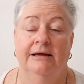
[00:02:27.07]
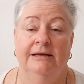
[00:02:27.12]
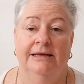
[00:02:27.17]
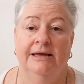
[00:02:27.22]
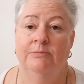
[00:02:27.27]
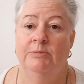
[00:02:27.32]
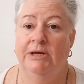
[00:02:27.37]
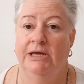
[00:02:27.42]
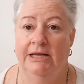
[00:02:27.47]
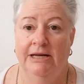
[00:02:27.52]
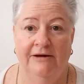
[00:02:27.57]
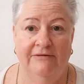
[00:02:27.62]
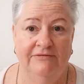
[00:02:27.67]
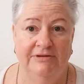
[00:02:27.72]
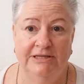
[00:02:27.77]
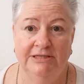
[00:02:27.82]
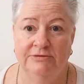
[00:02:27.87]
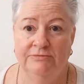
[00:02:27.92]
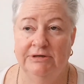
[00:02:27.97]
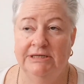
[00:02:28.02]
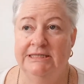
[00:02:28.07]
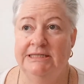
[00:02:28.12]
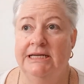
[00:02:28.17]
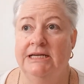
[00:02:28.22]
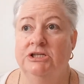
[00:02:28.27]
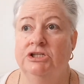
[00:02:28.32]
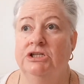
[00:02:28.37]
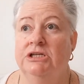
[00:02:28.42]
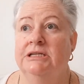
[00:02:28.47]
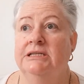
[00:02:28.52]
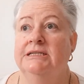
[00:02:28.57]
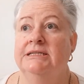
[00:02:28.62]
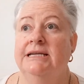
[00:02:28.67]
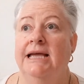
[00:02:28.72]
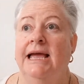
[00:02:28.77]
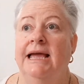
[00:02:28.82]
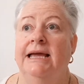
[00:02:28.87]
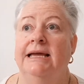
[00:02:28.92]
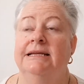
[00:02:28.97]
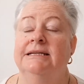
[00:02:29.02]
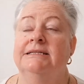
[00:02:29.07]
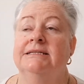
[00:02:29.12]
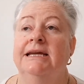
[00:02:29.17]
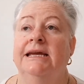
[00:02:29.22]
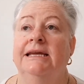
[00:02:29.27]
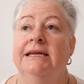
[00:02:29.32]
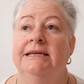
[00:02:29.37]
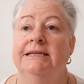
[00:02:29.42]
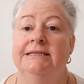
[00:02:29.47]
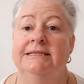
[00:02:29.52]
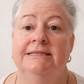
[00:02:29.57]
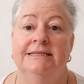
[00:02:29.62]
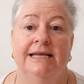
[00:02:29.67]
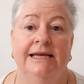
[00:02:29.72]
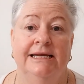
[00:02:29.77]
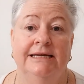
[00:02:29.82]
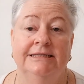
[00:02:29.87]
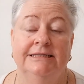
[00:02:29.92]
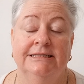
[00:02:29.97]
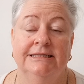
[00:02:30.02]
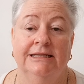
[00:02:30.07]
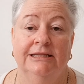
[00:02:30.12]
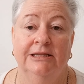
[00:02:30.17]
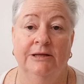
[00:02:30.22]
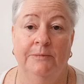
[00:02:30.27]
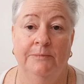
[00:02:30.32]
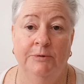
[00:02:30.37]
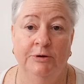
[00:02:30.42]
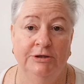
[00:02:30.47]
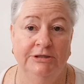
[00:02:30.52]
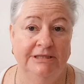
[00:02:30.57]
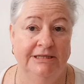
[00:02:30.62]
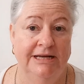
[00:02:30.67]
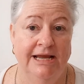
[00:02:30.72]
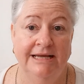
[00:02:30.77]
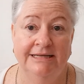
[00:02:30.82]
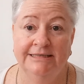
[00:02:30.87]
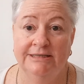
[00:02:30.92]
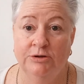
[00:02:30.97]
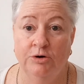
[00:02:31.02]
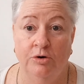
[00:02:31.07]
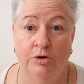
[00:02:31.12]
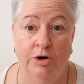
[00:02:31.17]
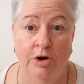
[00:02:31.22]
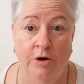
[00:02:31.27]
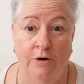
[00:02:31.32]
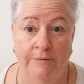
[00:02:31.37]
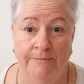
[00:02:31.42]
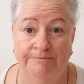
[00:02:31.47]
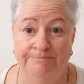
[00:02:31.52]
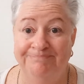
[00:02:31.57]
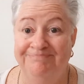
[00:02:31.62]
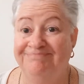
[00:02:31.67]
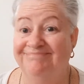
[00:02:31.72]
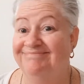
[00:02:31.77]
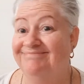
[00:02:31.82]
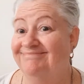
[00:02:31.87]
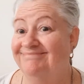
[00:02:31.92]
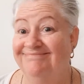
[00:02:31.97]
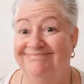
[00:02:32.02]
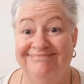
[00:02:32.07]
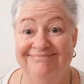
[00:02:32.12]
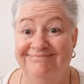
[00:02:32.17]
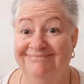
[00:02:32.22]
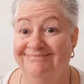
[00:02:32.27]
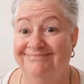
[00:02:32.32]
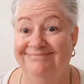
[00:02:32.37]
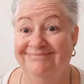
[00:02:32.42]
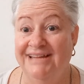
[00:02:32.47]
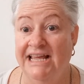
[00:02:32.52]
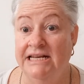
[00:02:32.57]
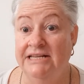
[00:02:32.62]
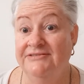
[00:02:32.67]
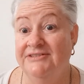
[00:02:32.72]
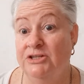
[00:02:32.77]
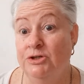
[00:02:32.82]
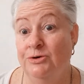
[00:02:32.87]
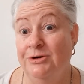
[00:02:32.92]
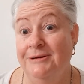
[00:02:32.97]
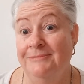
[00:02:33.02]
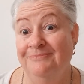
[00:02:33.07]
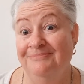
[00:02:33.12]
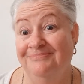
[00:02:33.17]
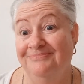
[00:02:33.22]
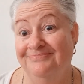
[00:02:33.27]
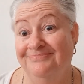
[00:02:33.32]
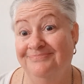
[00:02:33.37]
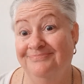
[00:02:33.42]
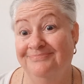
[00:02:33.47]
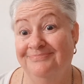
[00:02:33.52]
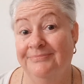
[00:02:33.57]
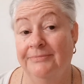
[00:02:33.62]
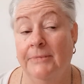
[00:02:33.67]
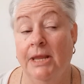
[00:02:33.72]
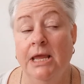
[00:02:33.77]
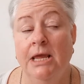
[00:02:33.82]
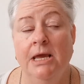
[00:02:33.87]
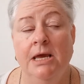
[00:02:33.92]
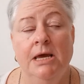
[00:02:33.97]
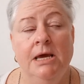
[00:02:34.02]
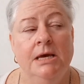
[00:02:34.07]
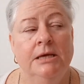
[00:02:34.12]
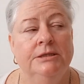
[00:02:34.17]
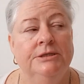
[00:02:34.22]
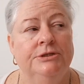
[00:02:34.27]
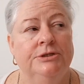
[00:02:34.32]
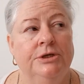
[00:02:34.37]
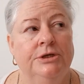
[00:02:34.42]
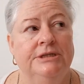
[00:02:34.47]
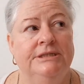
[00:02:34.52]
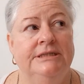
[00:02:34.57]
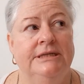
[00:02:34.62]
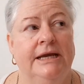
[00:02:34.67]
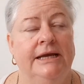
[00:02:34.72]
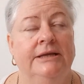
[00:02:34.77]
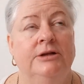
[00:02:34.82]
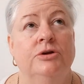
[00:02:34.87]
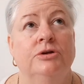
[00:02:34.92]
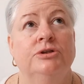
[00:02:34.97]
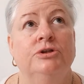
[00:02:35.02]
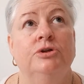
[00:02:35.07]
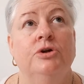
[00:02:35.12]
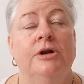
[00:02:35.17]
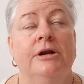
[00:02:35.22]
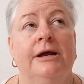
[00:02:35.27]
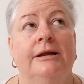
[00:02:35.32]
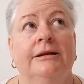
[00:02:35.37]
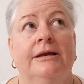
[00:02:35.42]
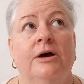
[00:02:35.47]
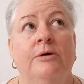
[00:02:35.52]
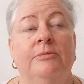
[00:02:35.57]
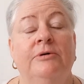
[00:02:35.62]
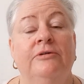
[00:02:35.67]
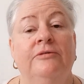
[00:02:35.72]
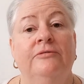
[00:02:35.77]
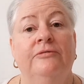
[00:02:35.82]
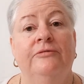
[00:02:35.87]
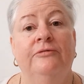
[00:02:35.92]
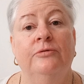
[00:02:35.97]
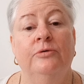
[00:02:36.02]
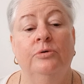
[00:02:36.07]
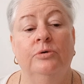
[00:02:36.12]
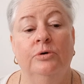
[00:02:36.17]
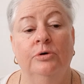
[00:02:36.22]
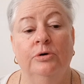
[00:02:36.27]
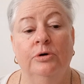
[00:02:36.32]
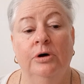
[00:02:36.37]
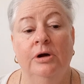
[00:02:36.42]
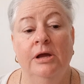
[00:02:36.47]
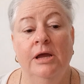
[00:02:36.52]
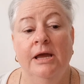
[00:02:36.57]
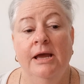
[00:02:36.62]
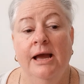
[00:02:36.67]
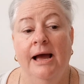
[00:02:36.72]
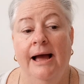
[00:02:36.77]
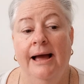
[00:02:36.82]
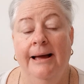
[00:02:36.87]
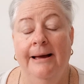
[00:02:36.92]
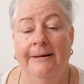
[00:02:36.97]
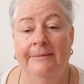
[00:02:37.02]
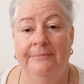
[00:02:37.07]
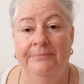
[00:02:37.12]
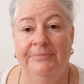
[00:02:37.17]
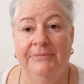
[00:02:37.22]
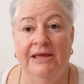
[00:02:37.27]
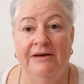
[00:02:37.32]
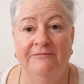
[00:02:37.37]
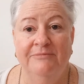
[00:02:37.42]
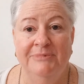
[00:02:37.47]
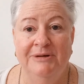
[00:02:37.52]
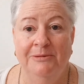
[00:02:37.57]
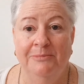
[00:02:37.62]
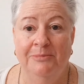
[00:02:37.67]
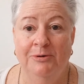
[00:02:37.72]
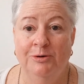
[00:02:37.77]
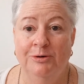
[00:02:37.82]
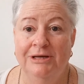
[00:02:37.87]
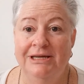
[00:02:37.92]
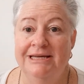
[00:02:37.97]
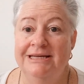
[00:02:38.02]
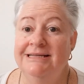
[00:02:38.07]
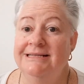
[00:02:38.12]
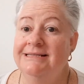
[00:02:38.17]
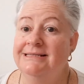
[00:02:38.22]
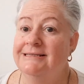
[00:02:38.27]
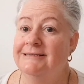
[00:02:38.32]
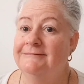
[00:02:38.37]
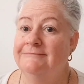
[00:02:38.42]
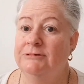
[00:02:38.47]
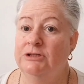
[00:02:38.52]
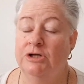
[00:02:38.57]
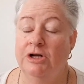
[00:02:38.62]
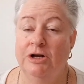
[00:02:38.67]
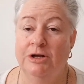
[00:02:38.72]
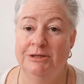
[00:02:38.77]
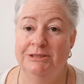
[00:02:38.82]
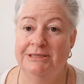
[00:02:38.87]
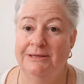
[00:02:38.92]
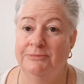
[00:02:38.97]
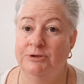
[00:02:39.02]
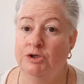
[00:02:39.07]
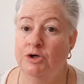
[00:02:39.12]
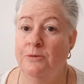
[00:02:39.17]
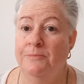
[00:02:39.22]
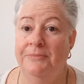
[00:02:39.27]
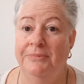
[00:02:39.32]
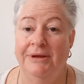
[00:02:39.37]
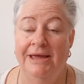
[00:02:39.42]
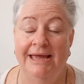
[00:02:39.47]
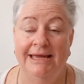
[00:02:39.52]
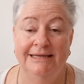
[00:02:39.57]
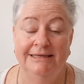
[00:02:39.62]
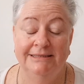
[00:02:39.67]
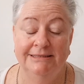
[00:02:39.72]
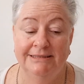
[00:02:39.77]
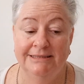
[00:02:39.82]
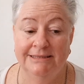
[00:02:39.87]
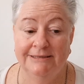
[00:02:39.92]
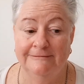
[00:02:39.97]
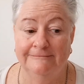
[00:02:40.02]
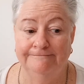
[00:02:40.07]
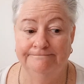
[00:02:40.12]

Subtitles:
can we get our visa extensions, and he said that person has gone home. End of story. It's Thursday. It's not uncommon for government employees to close up shop and